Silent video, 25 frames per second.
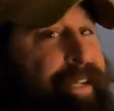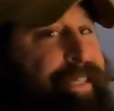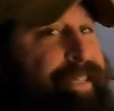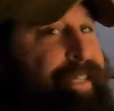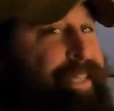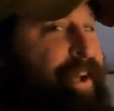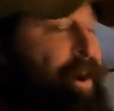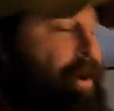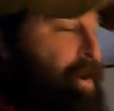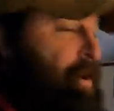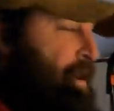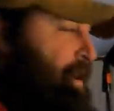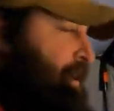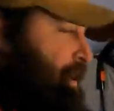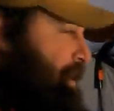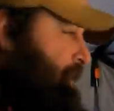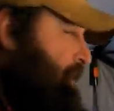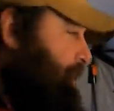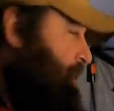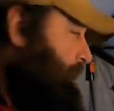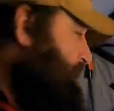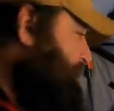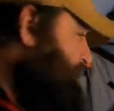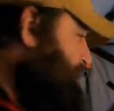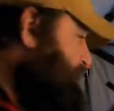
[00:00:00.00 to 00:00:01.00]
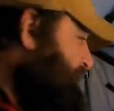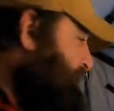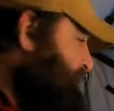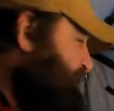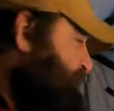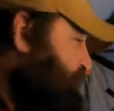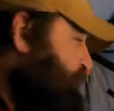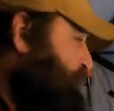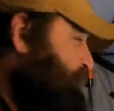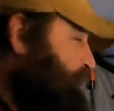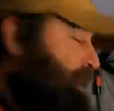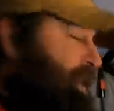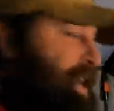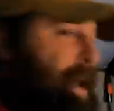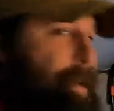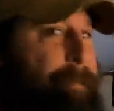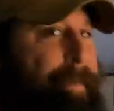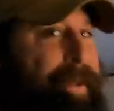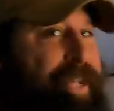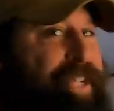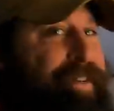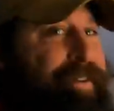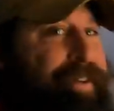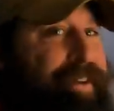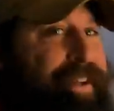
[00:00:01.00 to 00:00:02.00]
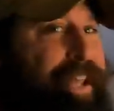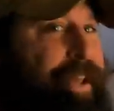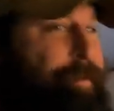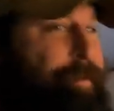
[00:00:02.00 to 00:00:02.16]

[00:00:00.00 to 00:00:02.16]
because it's hard to control the temperature and